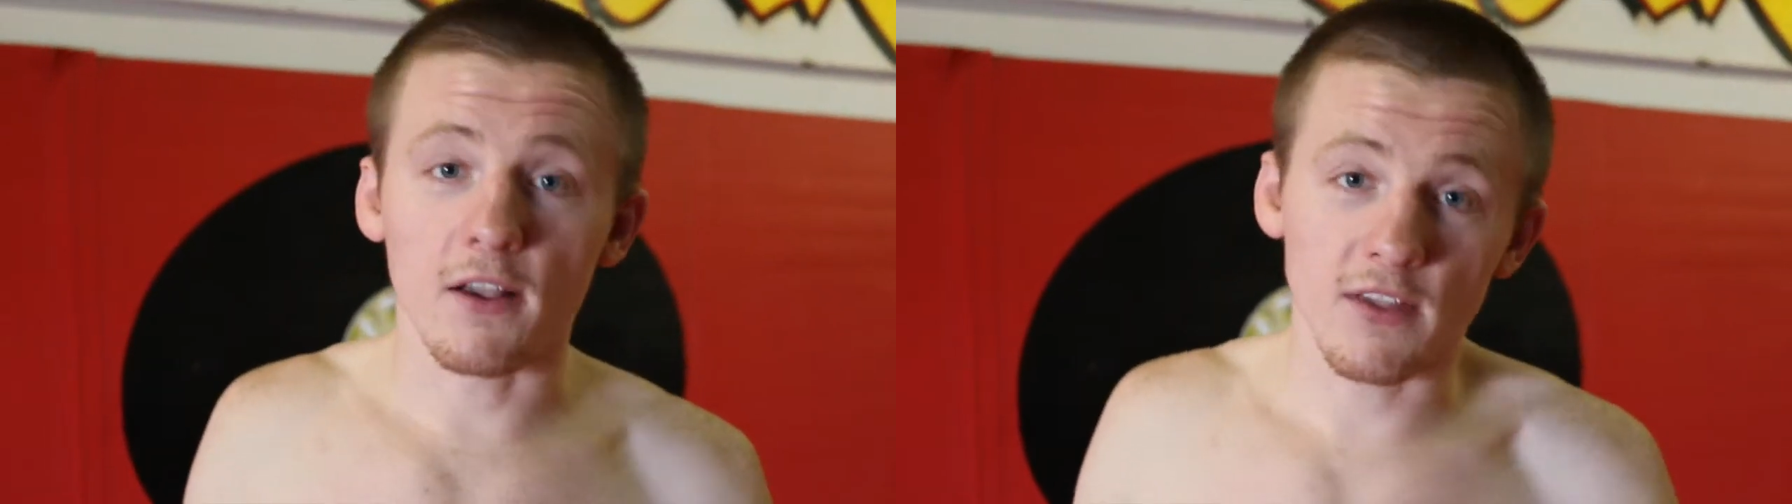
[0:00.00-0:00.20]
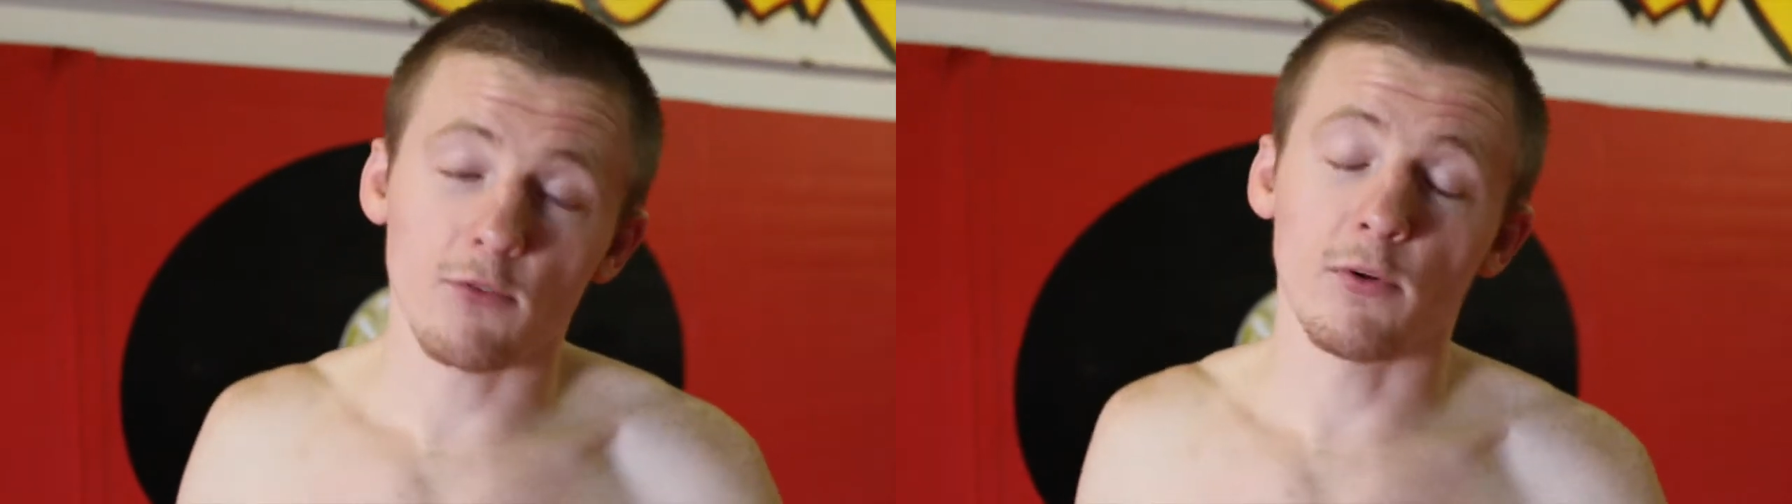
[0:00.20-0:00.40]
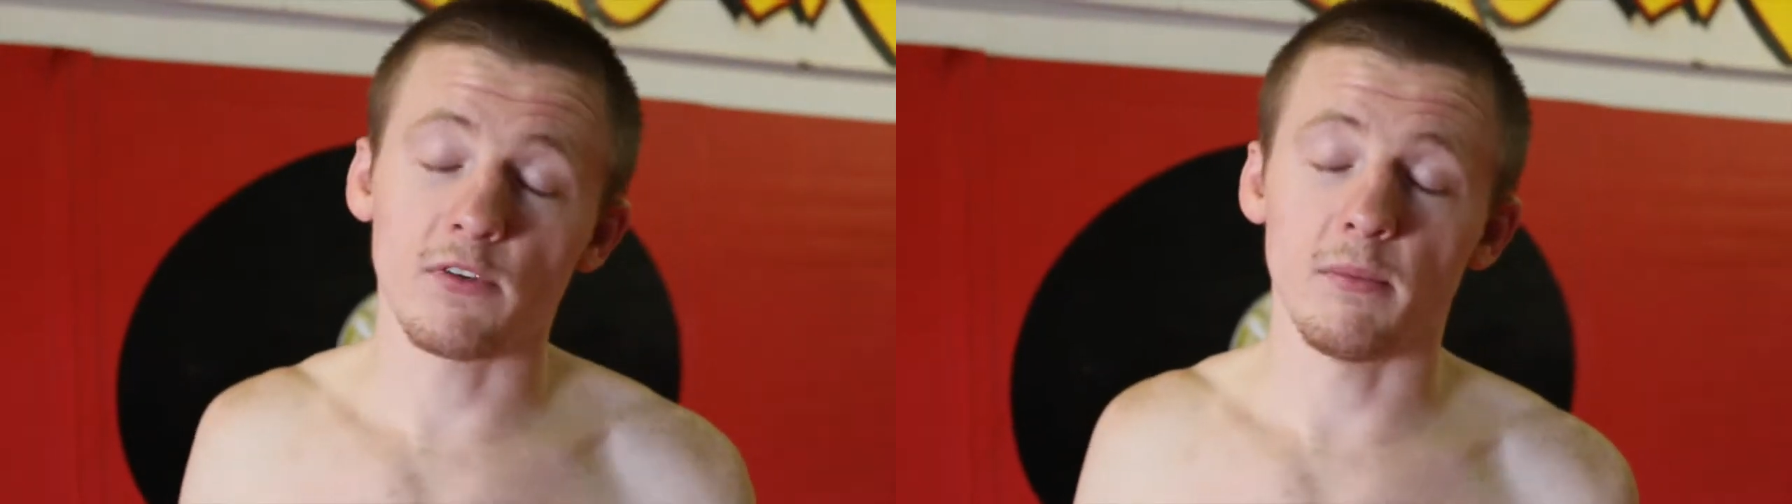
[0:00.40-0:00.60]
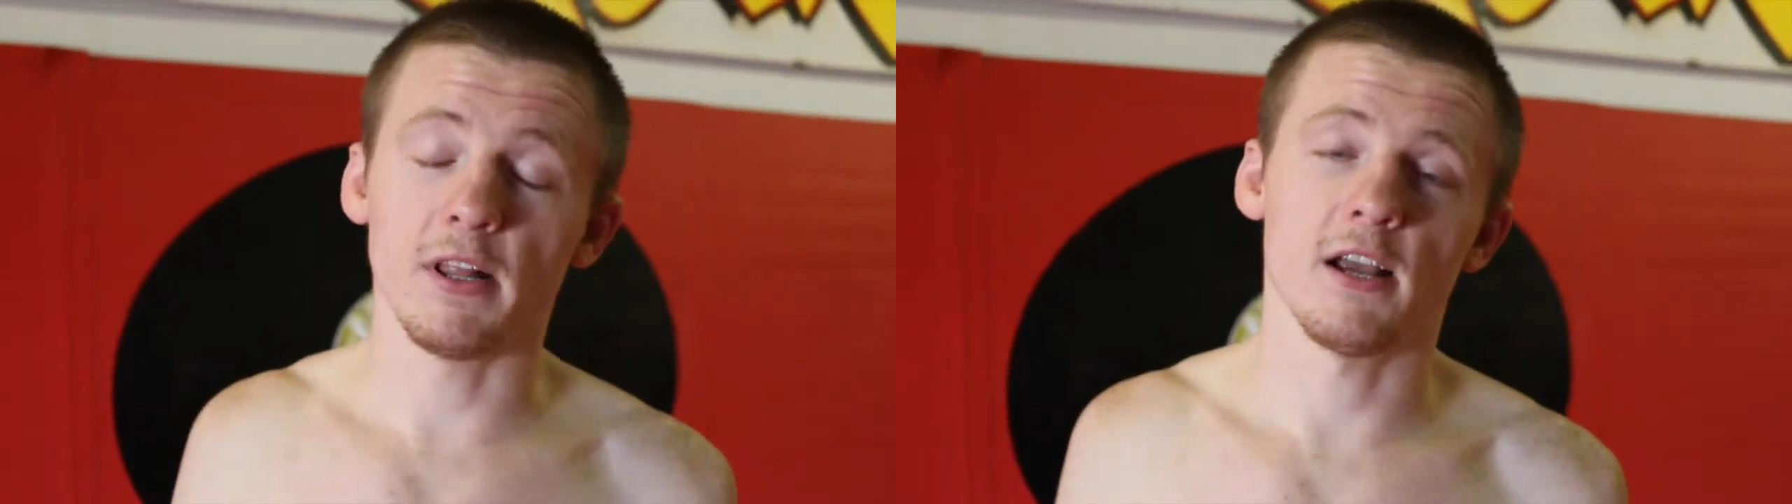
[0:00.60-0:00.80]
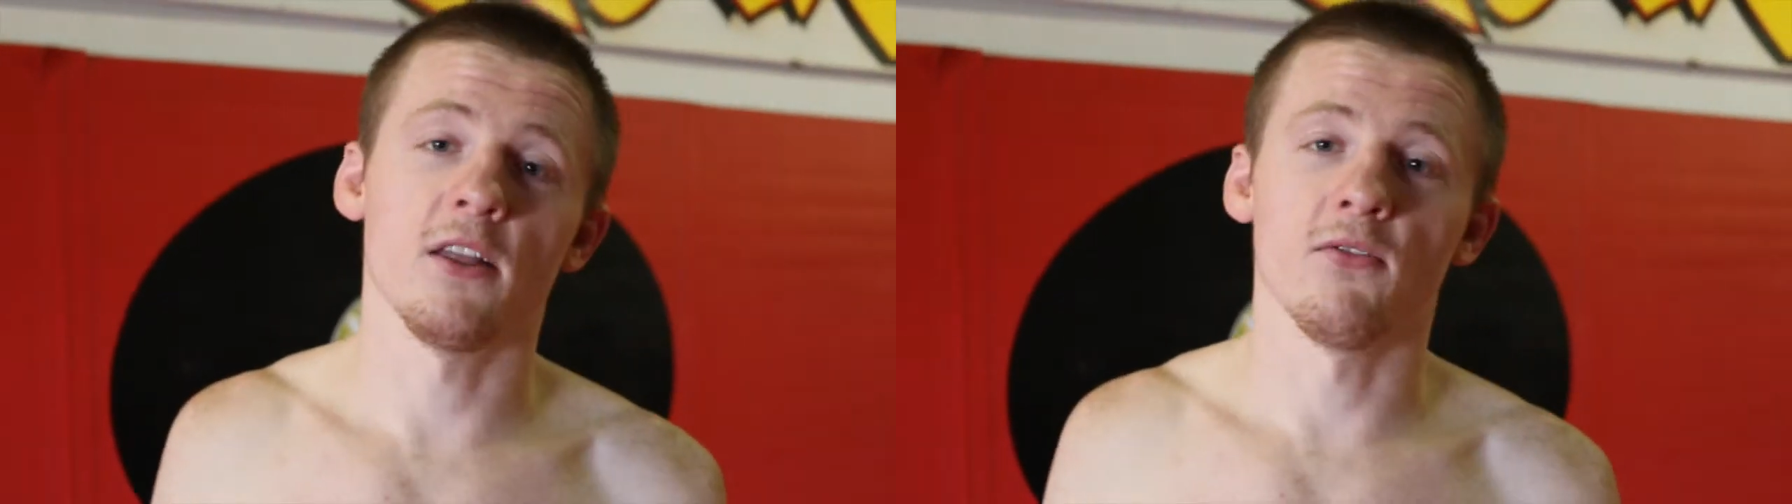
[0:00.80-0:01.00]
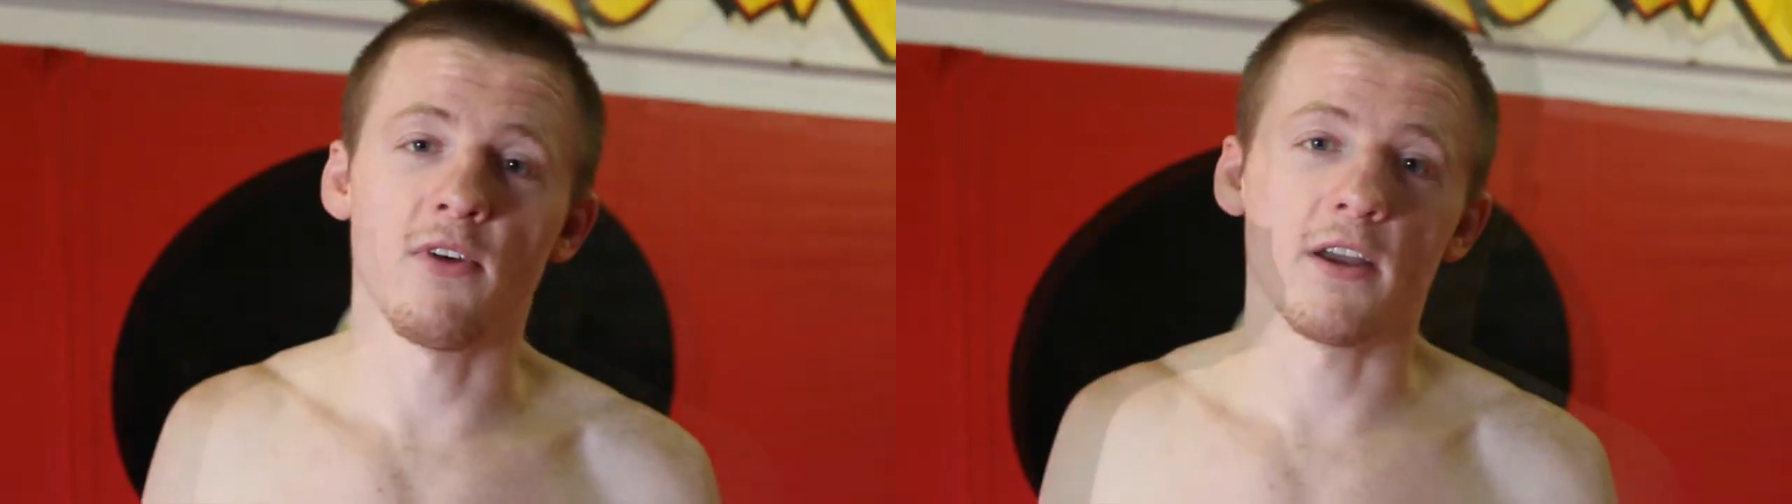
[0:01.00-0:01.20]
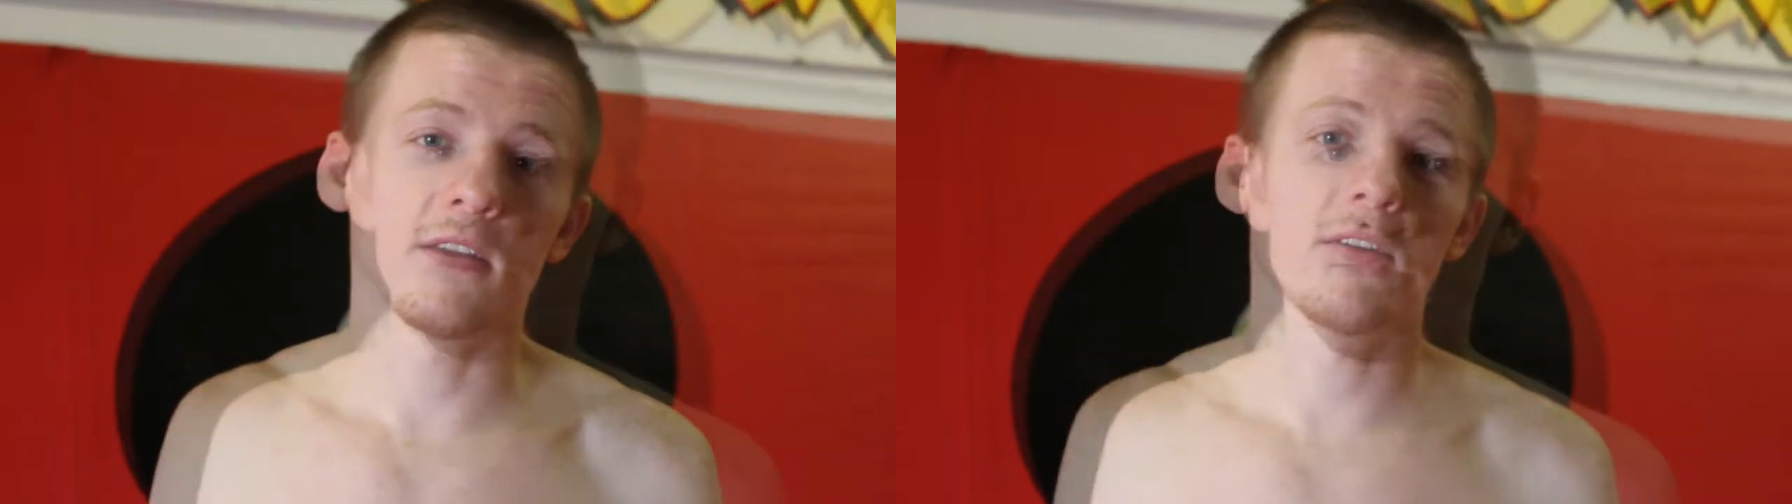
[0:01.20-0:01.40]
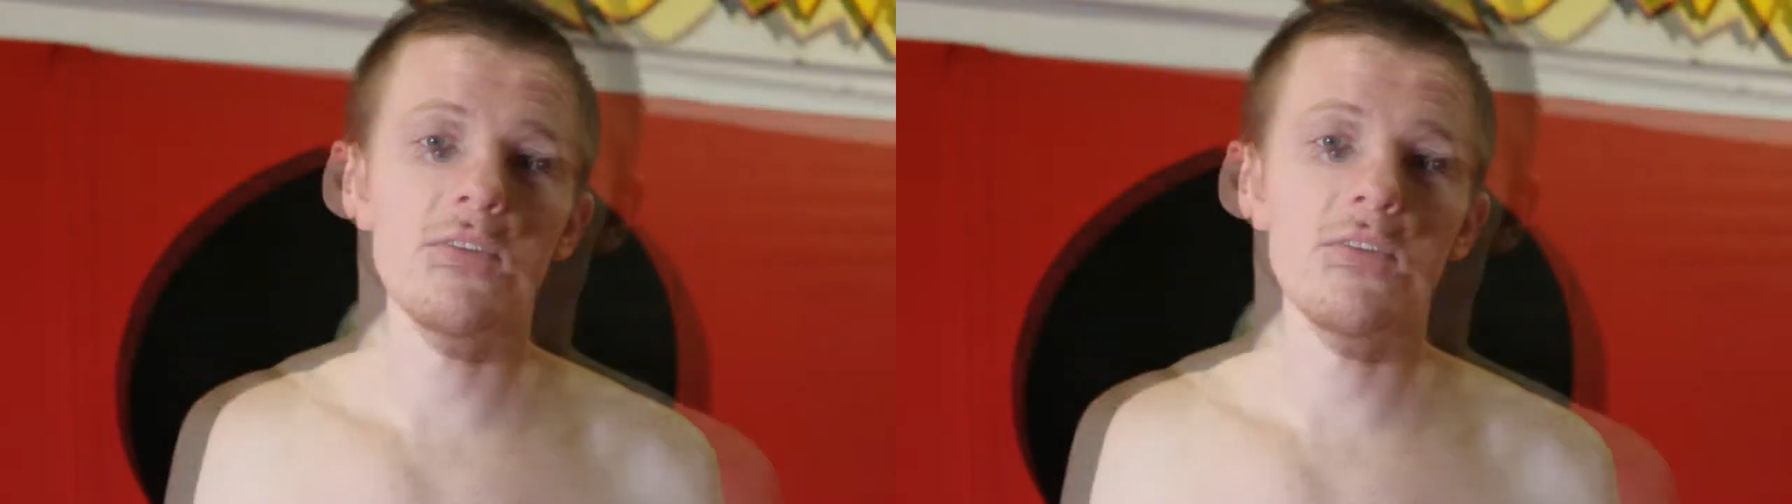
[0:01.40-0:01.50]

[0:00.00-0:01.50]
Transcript: because that's what it's going to be like in the fight.